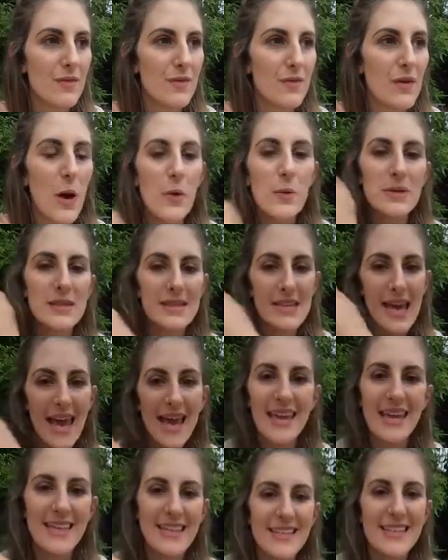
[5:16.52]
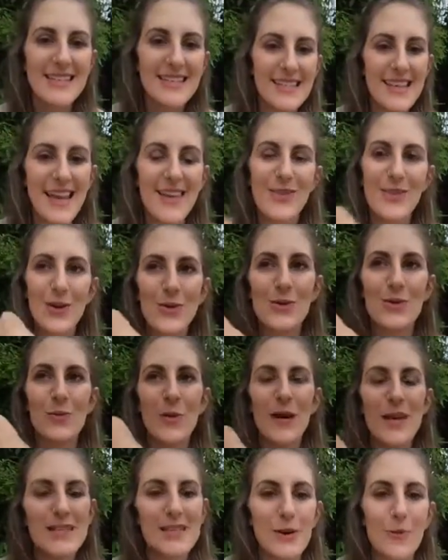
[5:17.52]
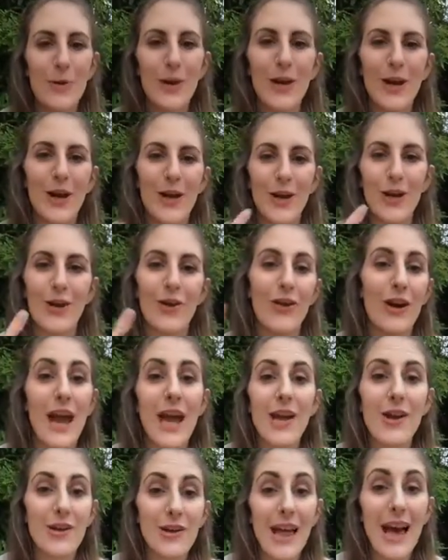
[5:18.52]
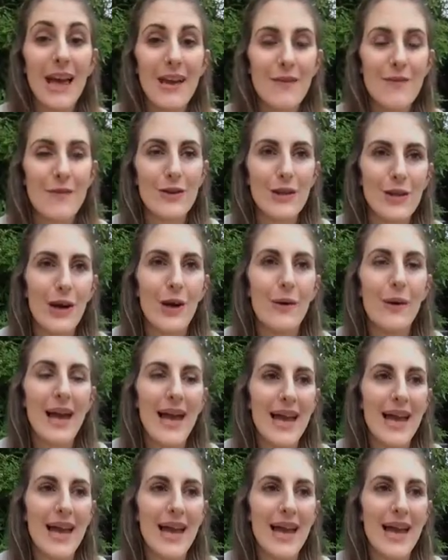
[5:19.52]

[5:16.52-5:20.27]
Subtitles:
those days and those weeks are what are going to create your life, you know.